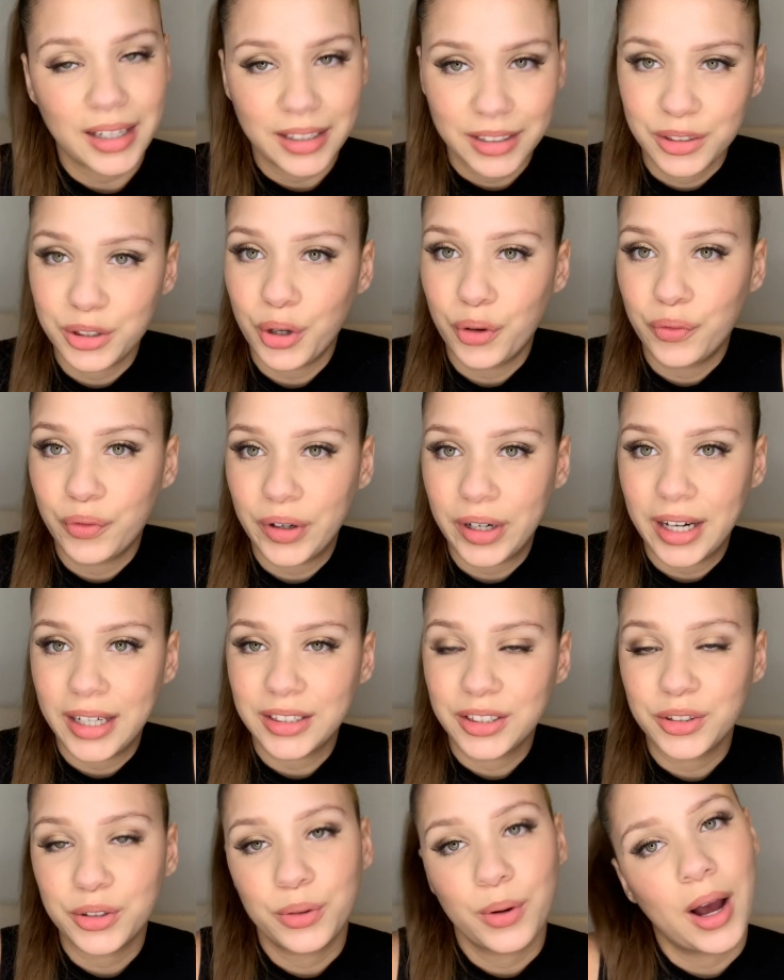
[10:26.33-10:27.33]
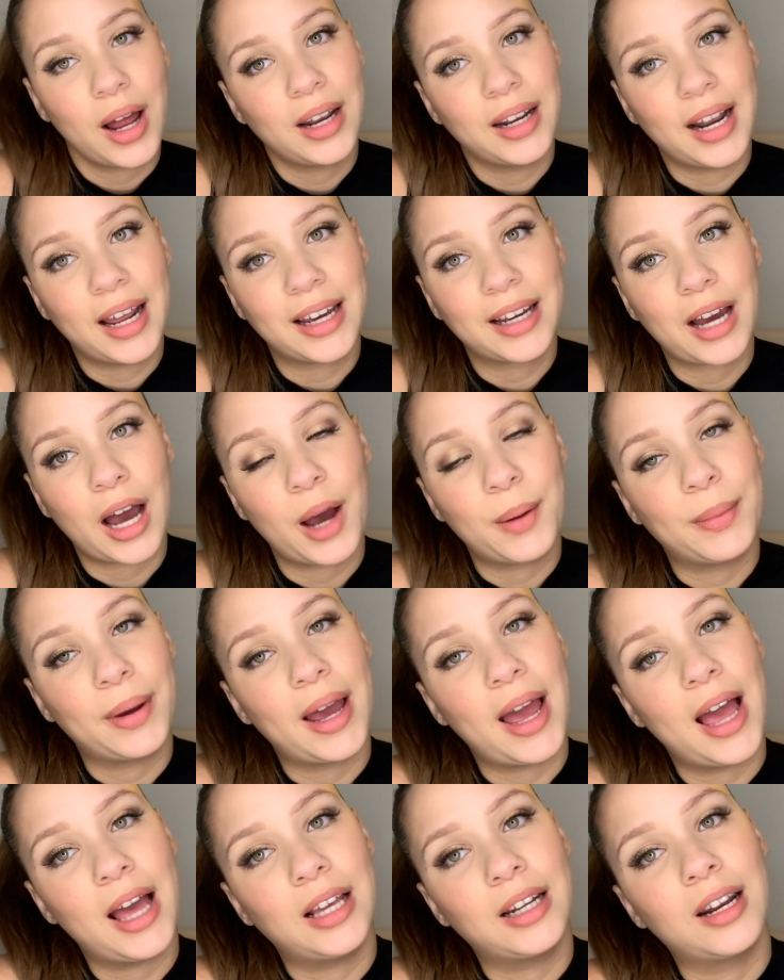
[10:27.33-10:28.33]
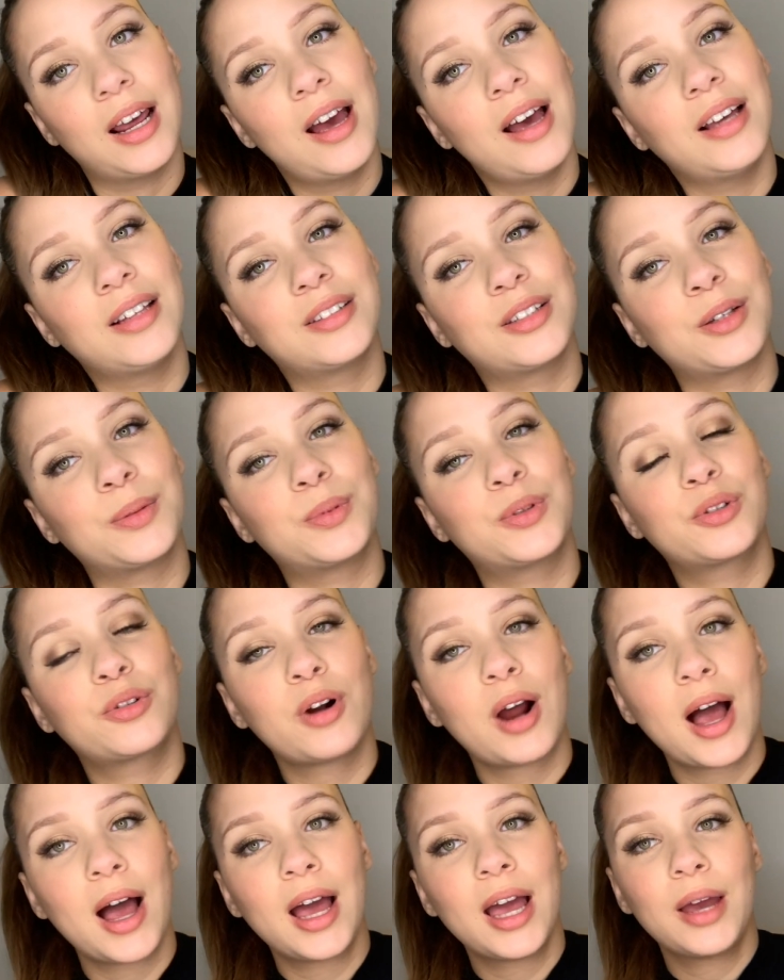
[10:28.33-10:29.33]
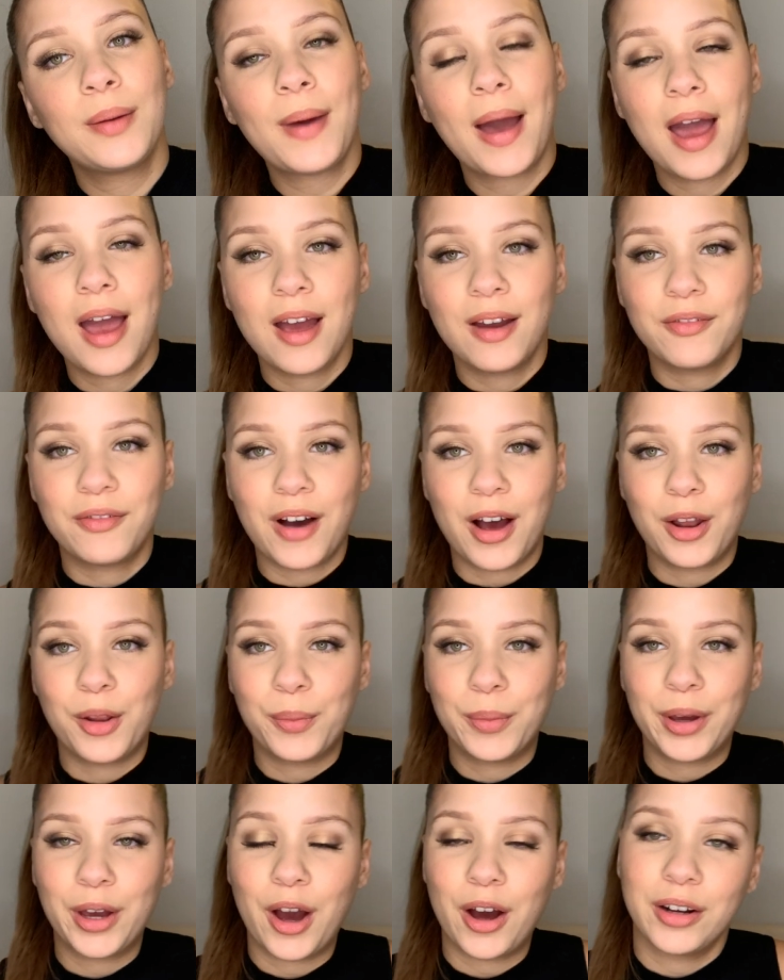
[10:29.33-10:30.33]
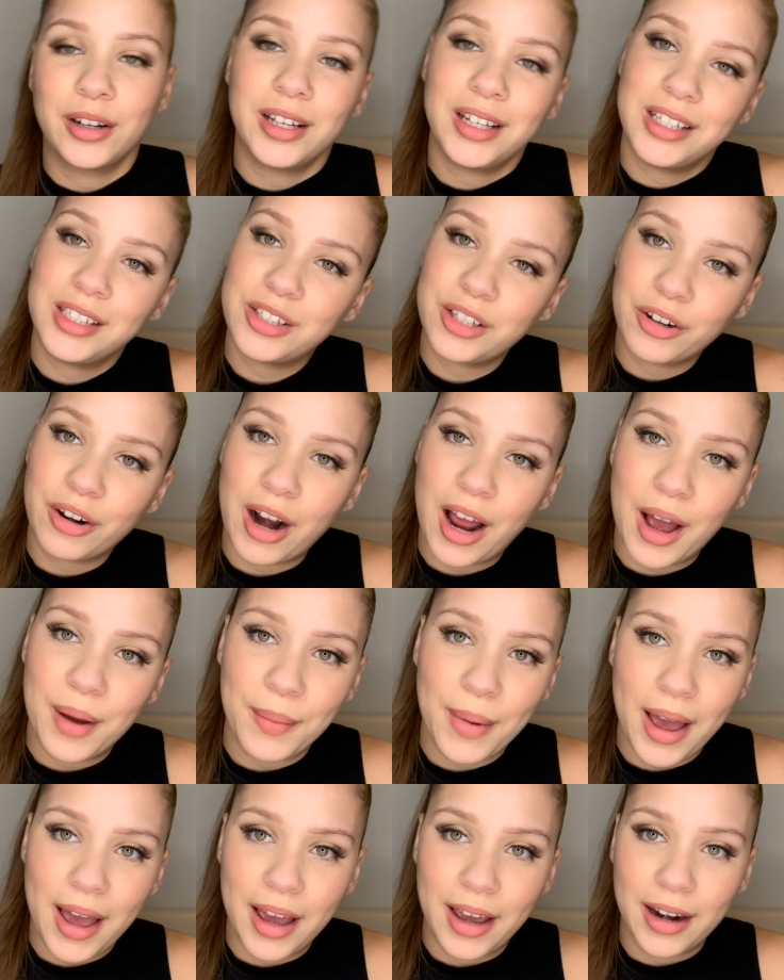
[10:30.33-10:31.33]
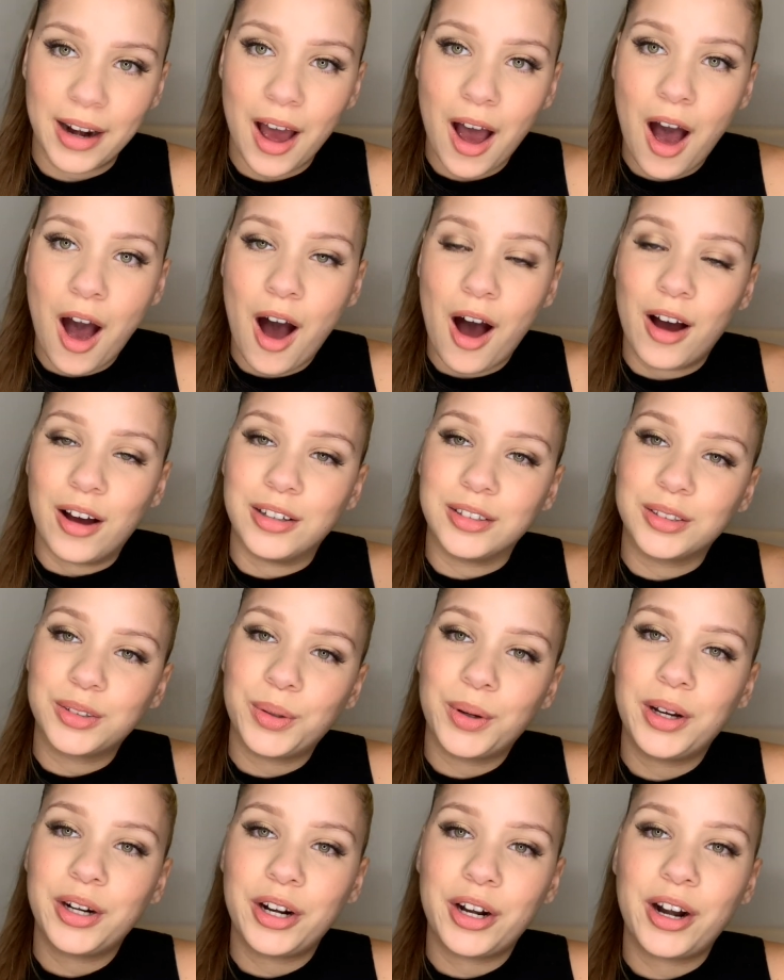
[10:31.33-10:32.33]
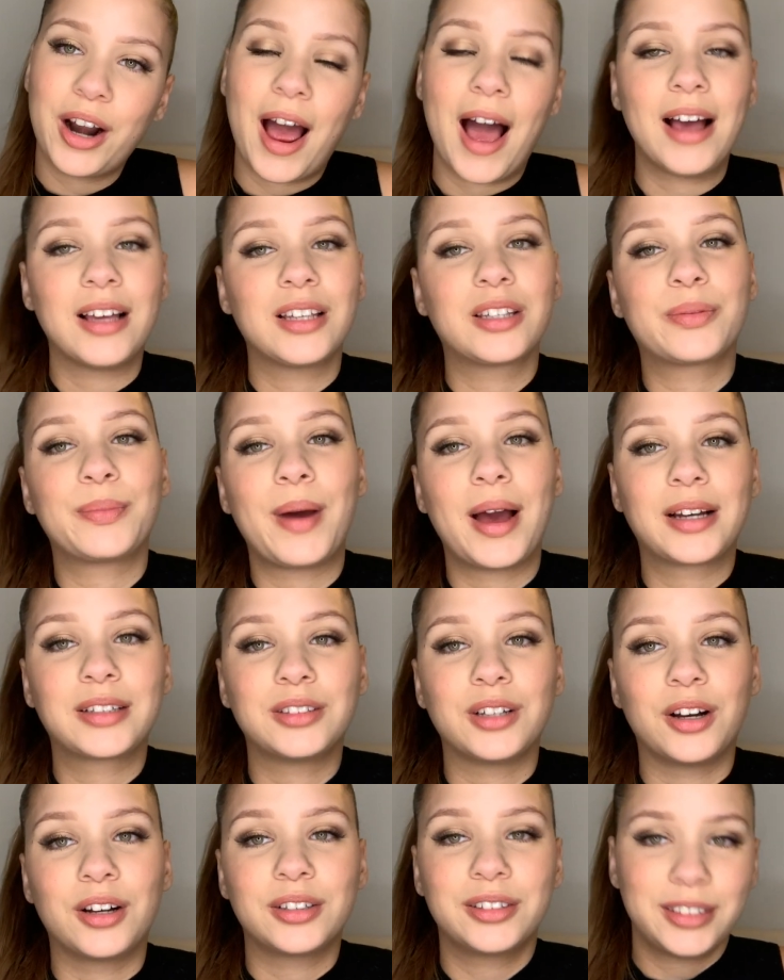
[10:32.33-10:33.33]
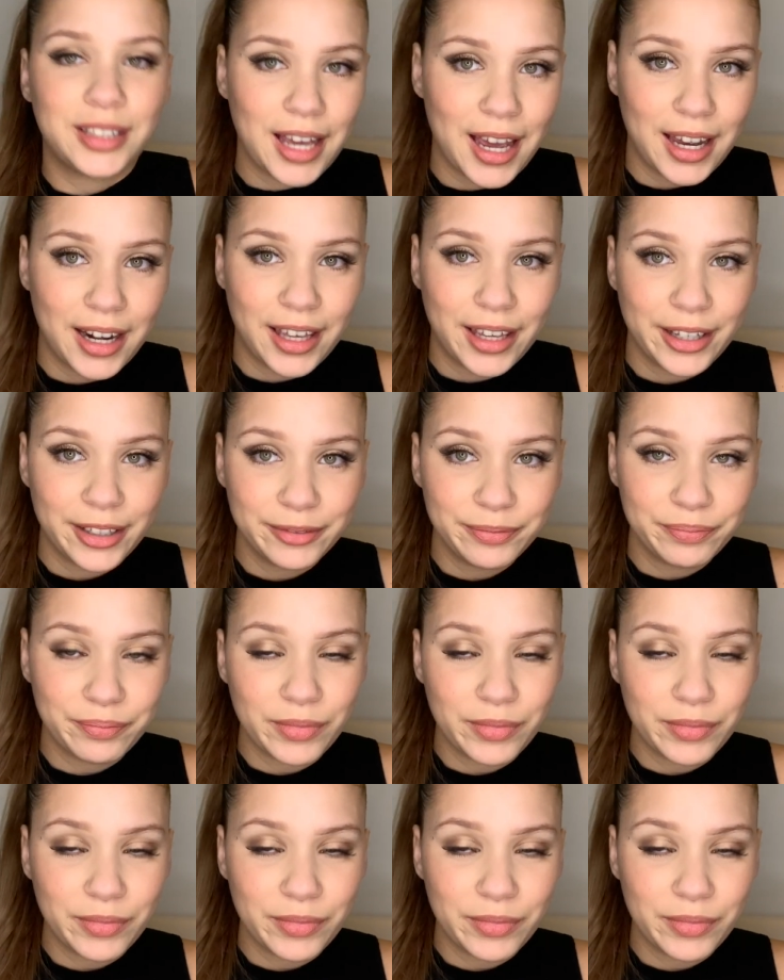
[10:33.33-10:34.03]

Don't forget to like, comment, and subscribe, and follow me on Instagram and on Twitter at SmackTalkDanny.